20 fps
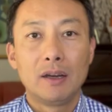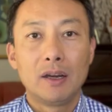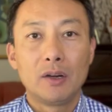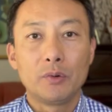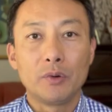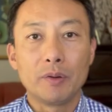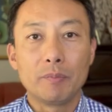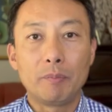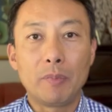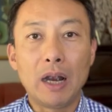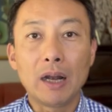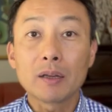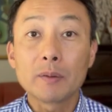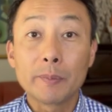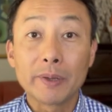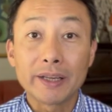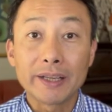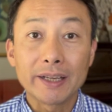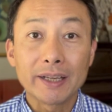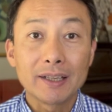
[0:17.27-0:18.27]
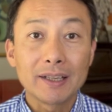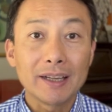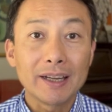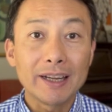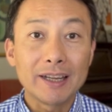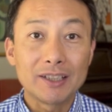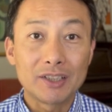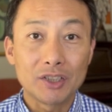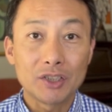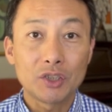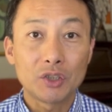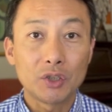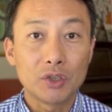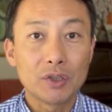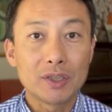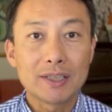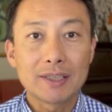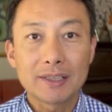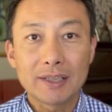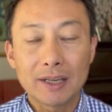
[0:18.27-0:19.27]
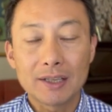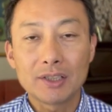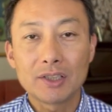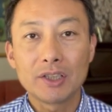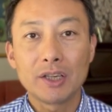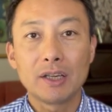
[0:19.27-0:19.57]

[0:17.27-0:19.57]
Remarkably, it just took 6